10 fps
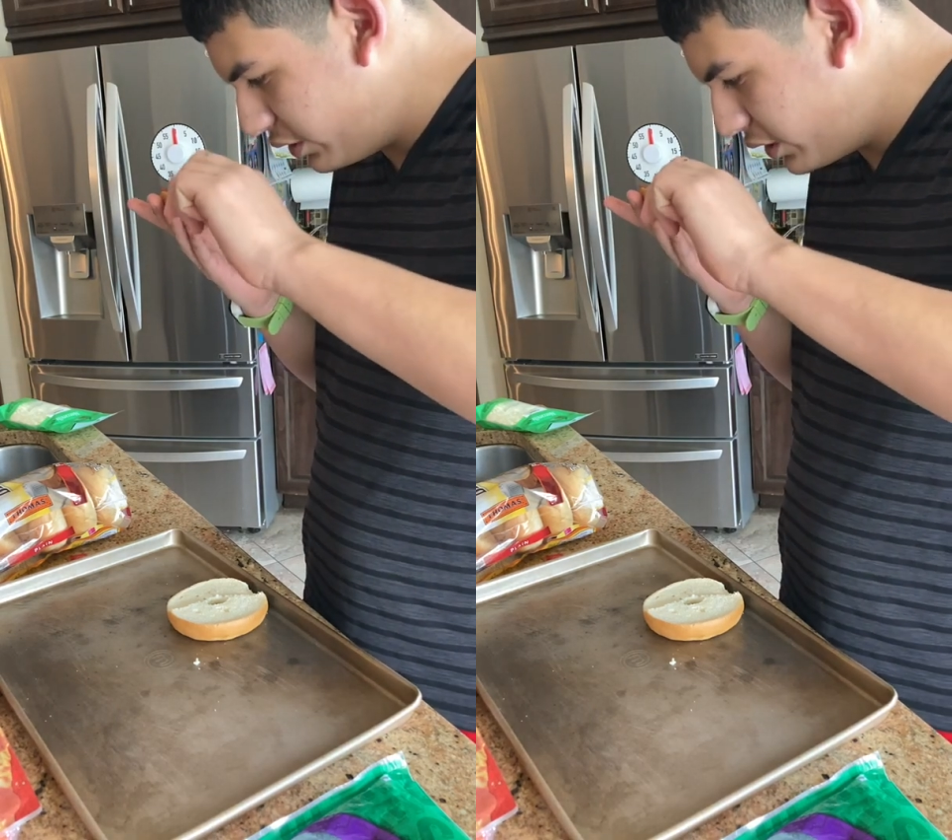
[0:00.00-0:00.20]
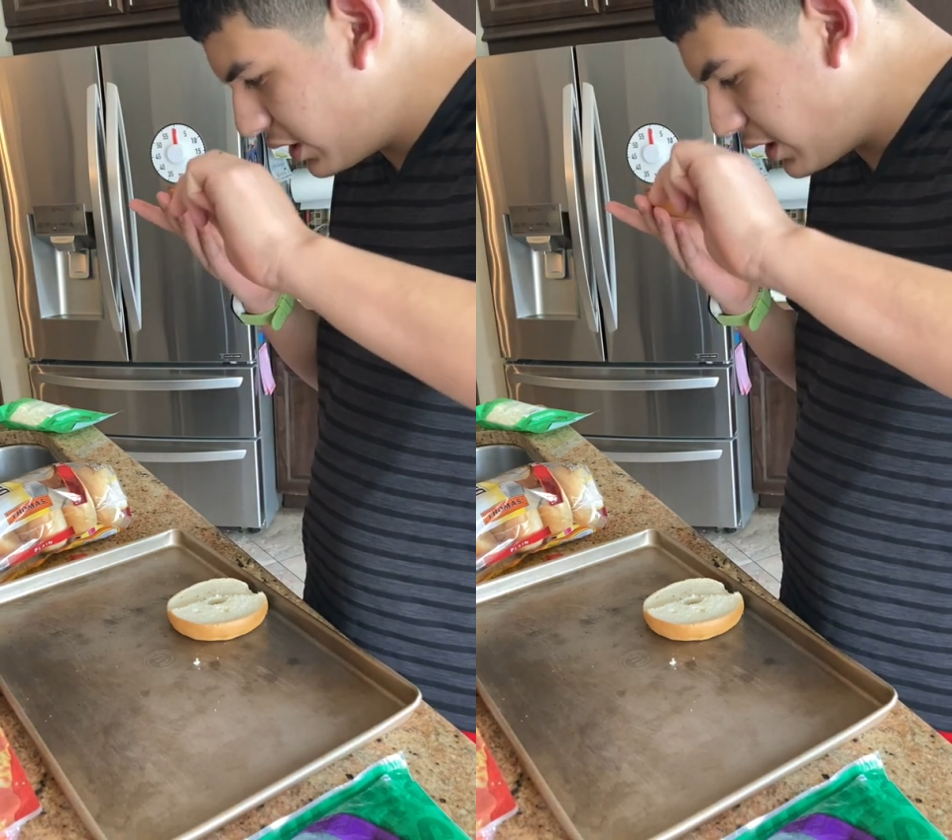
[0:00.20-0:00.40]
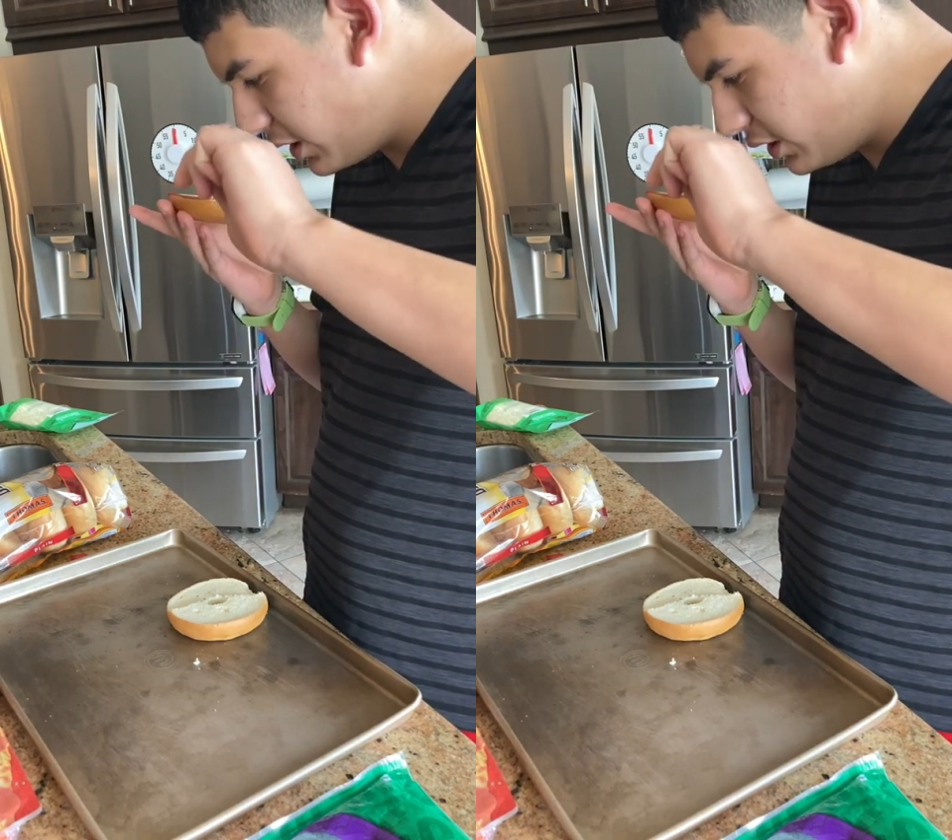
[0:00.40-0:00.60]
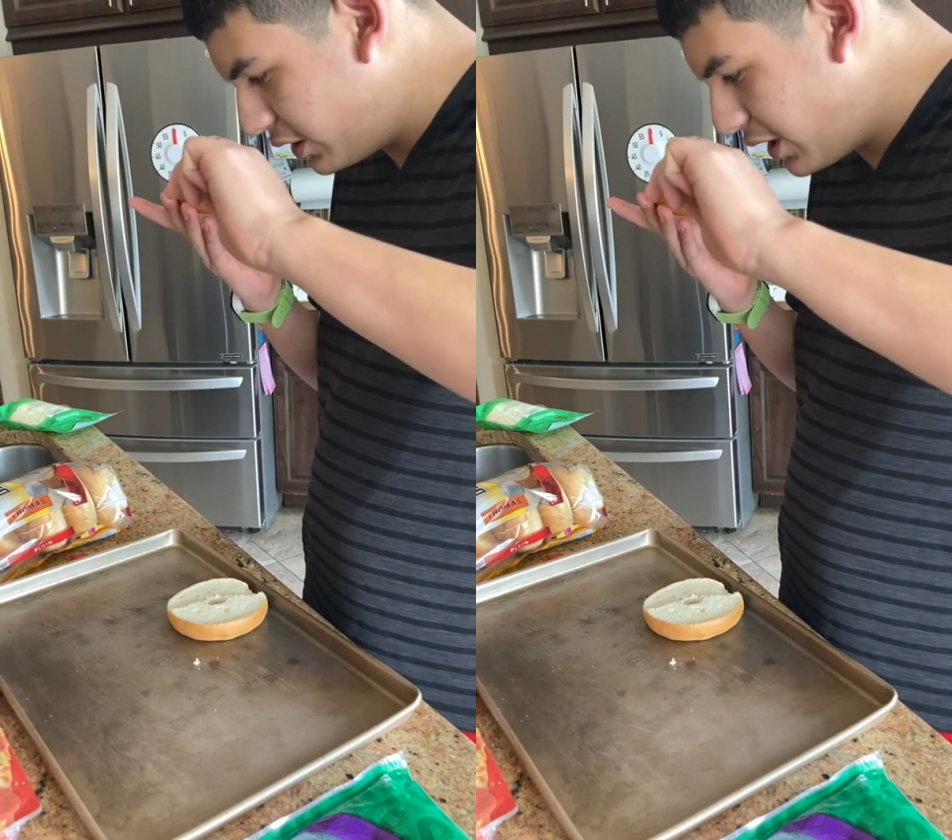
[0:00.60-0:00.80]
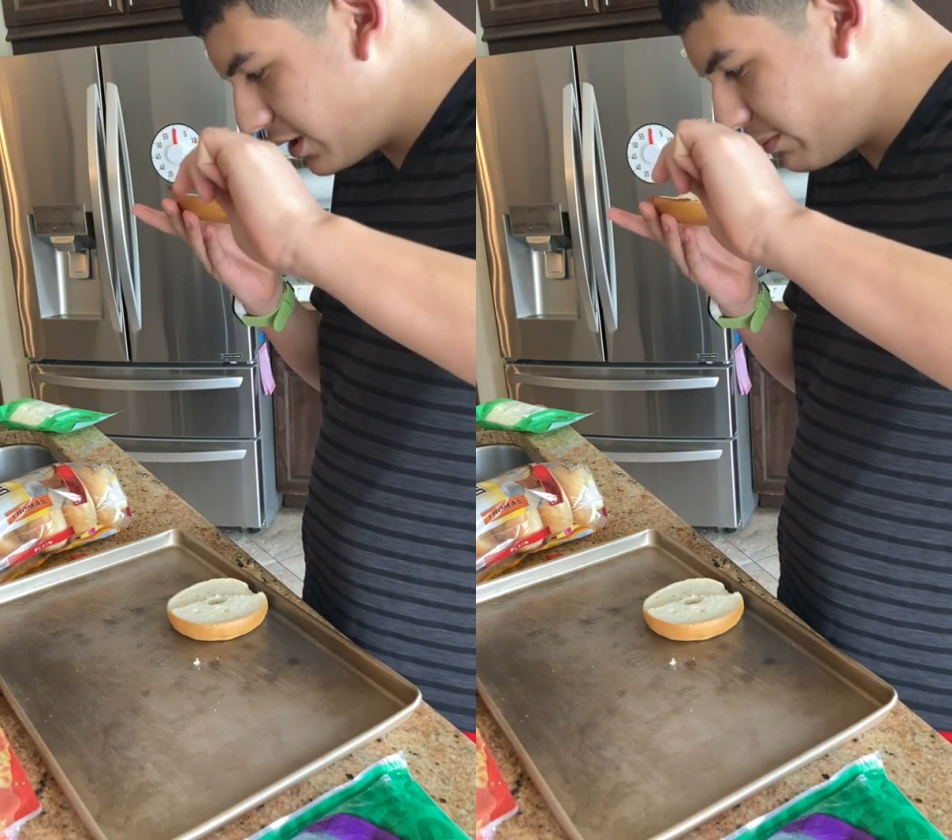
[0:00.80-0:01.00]
You got
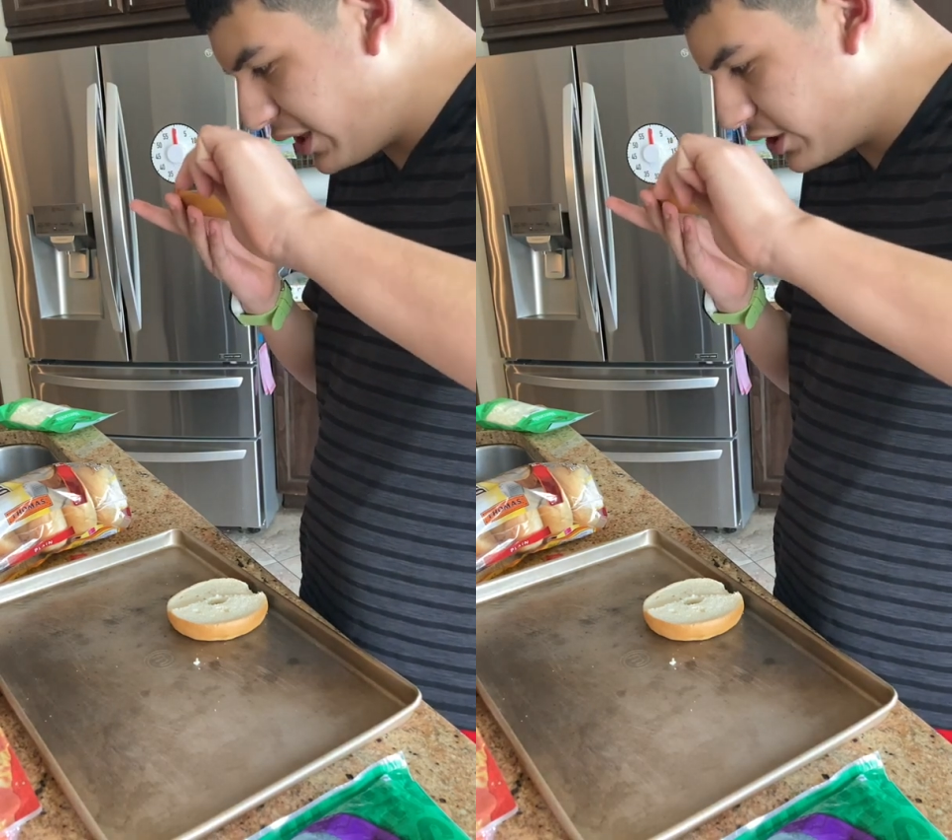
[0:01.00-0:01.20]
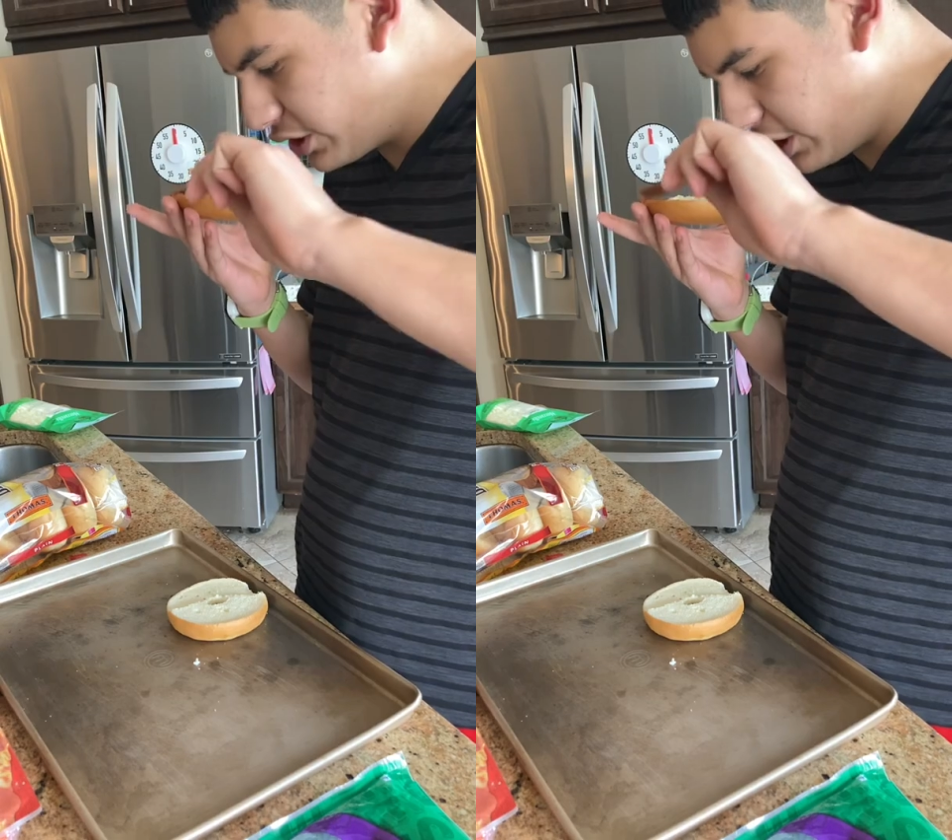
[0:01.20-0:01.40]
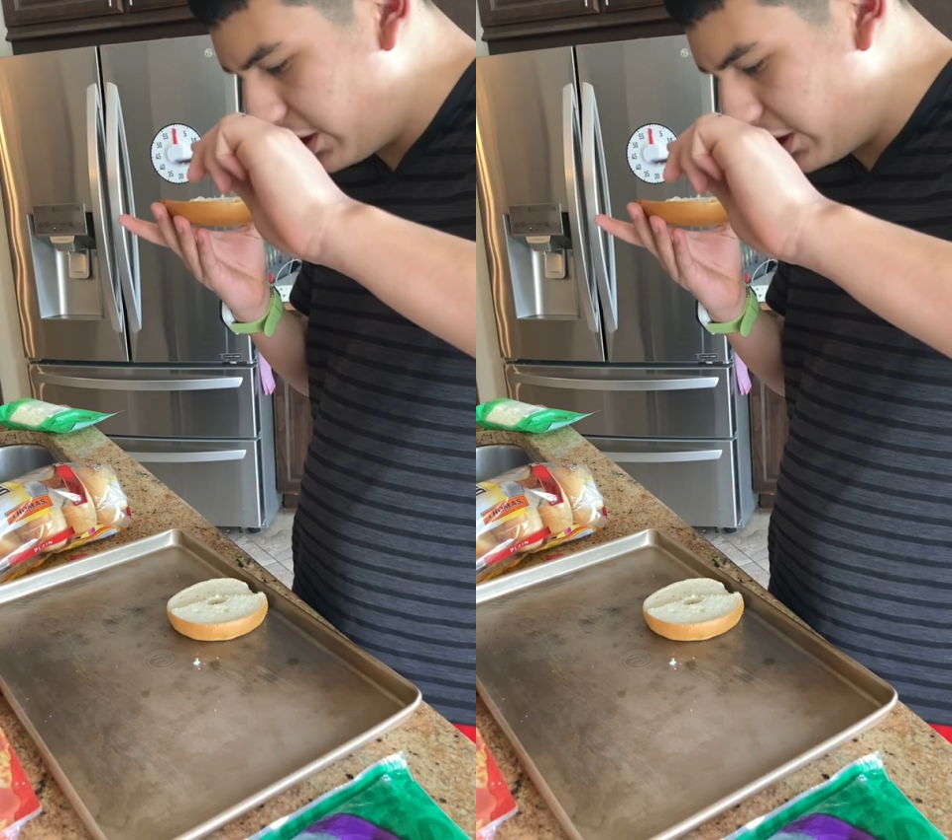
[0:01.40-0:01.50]
to make sure